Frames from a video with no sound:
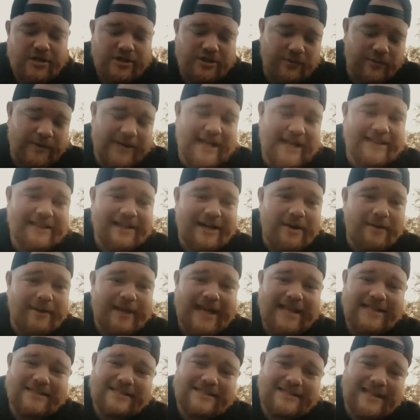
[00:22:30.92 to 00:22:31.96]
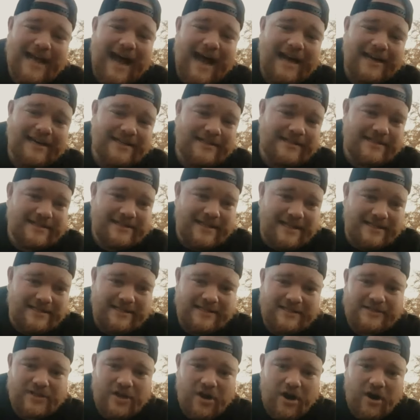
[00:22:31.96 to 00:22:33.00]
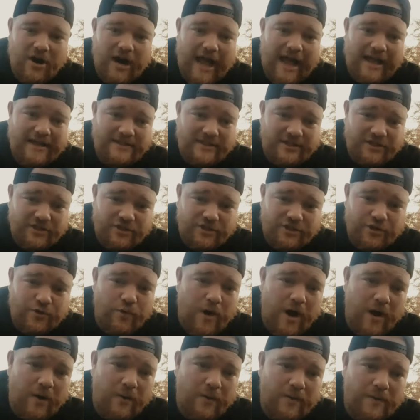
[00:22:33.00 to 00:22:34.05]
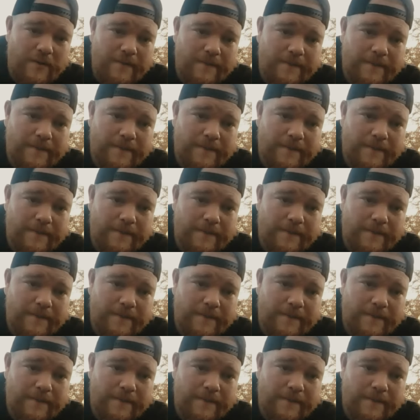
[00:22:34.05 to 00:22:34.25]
So we ended up getting signed to Sensi Star as a duo.